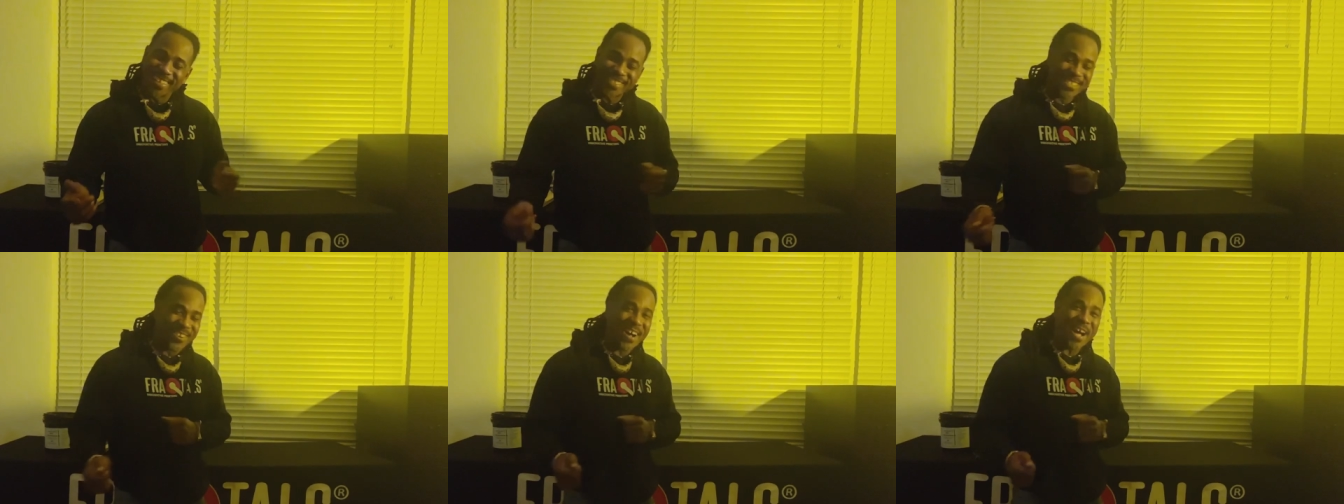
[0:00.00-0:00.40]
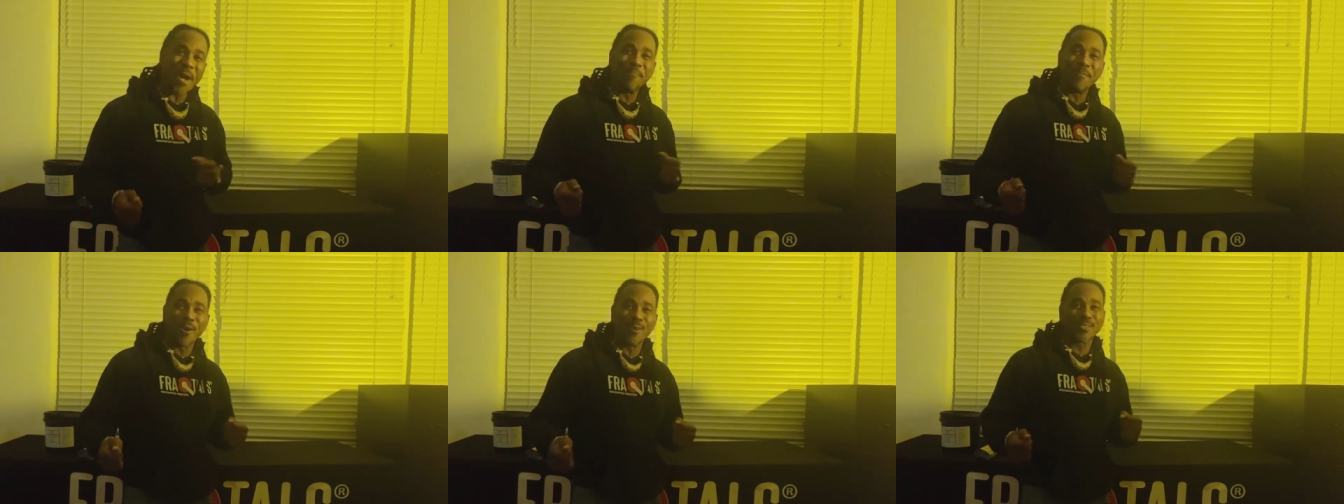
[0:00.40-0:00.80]
so
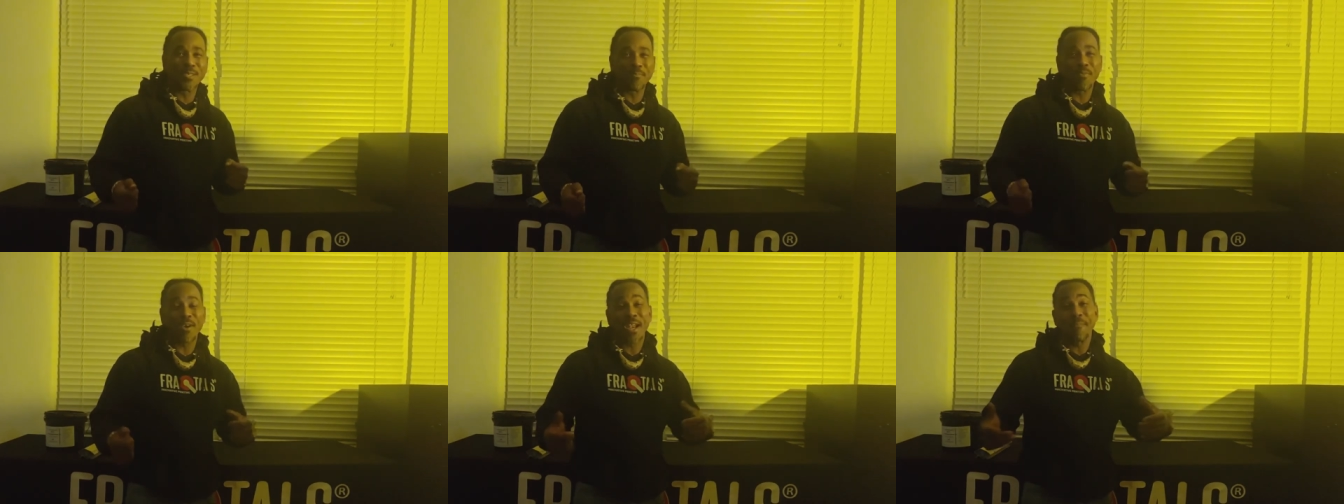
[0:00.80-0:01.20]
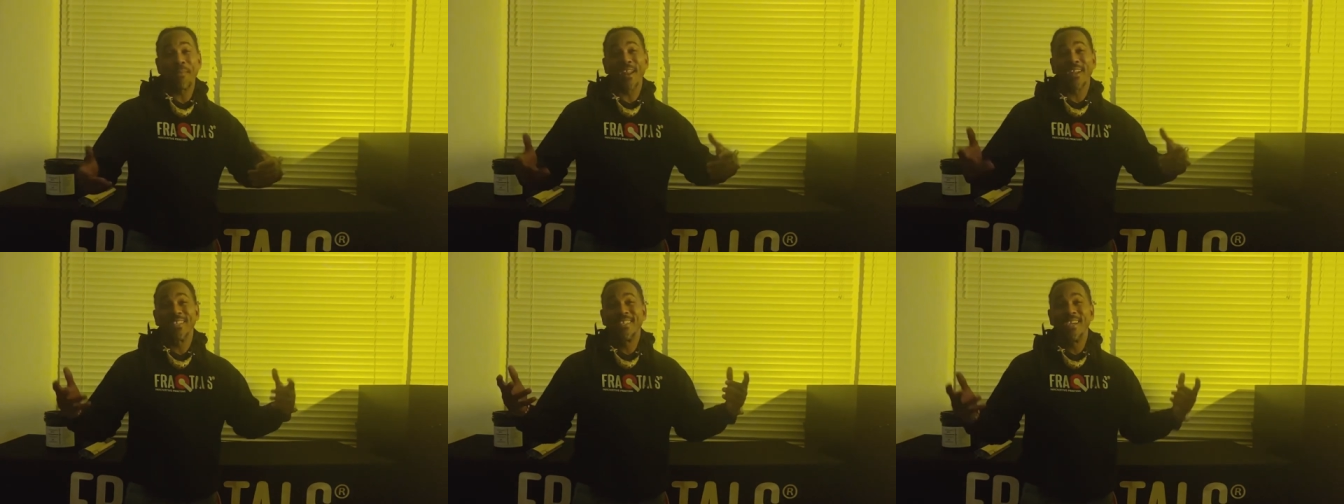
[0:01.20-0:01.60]
I motioned probably
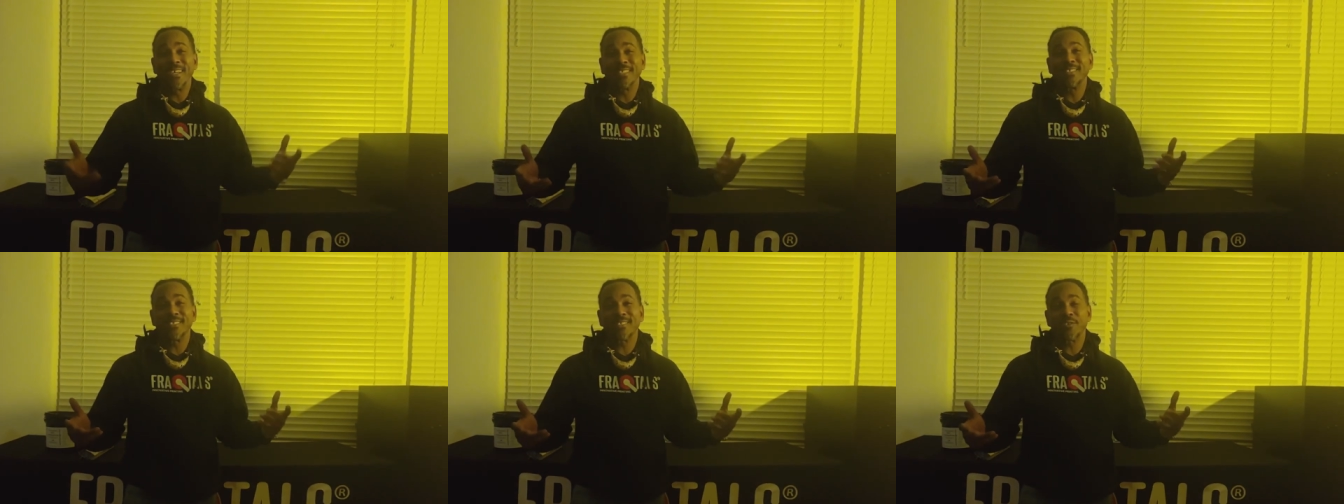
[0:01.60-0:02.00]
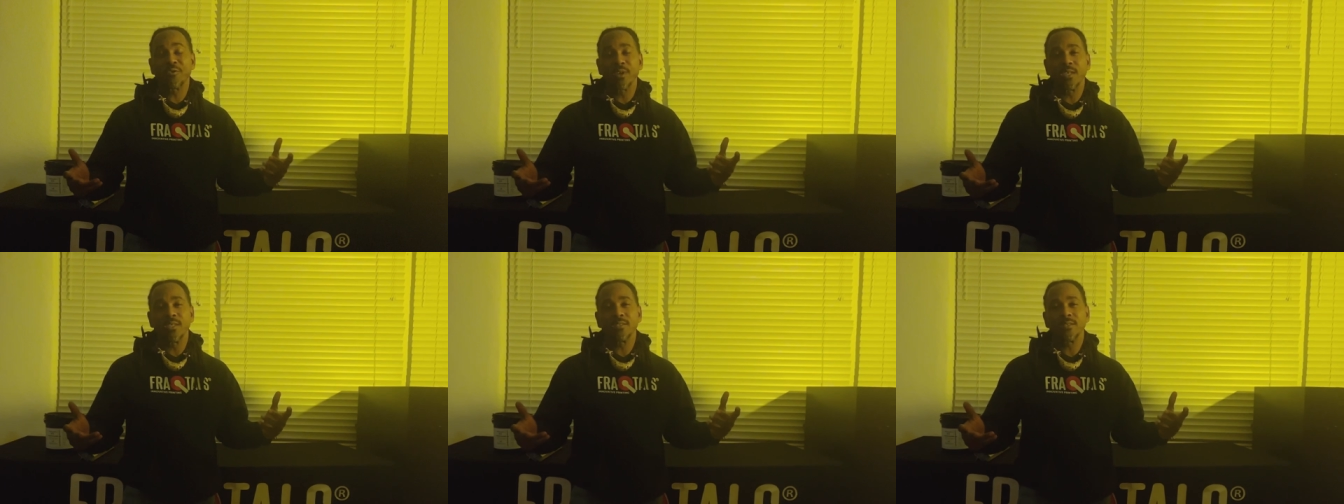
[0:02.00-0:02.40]
about a dozen
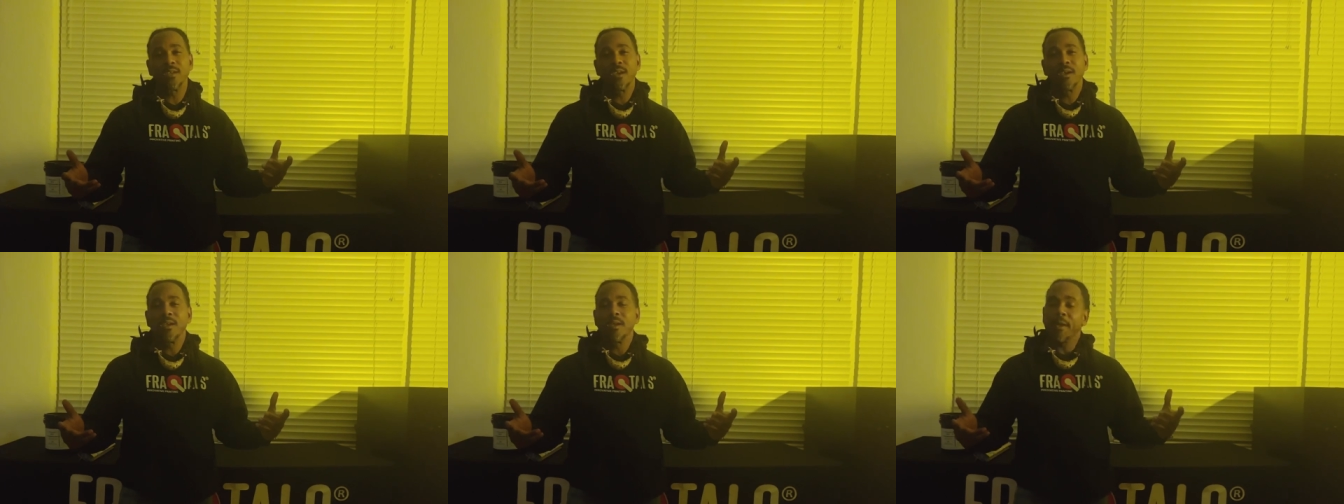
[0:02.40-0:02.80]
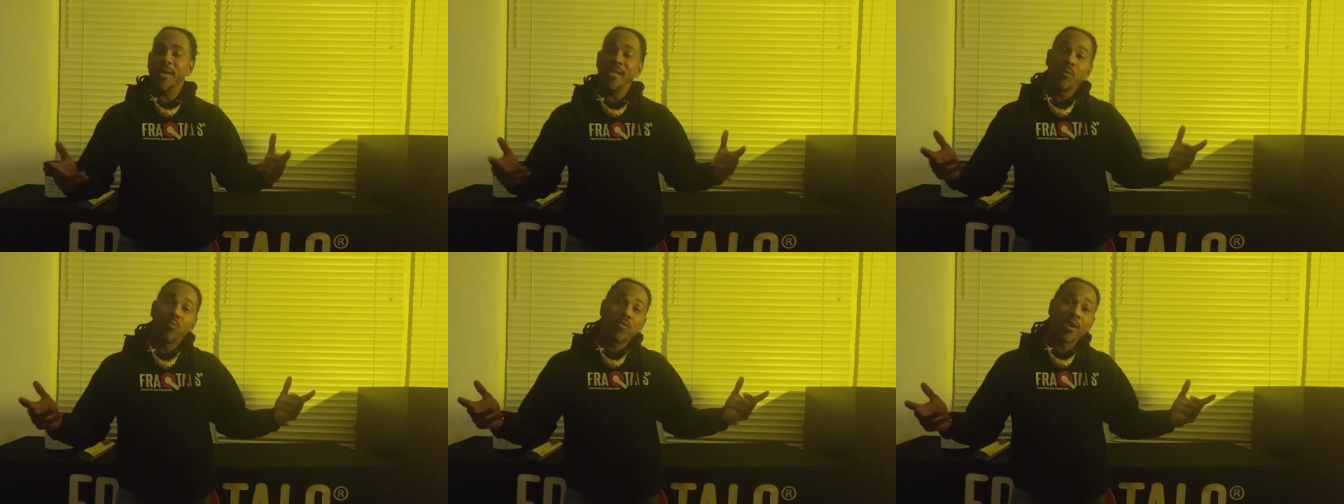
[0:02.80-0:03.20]
screens
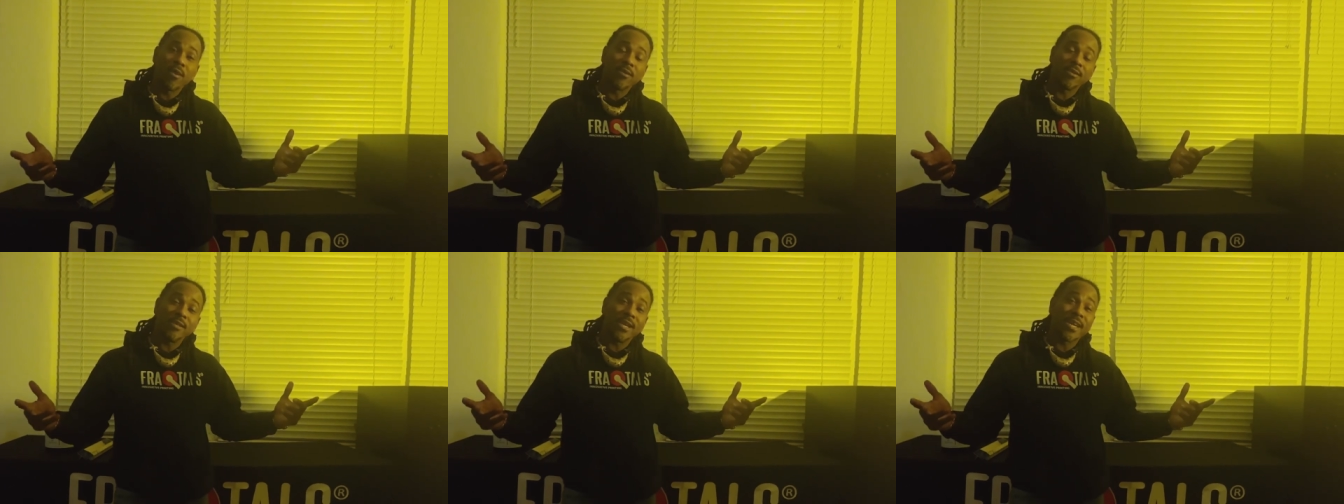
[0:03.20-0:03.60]
and it worked.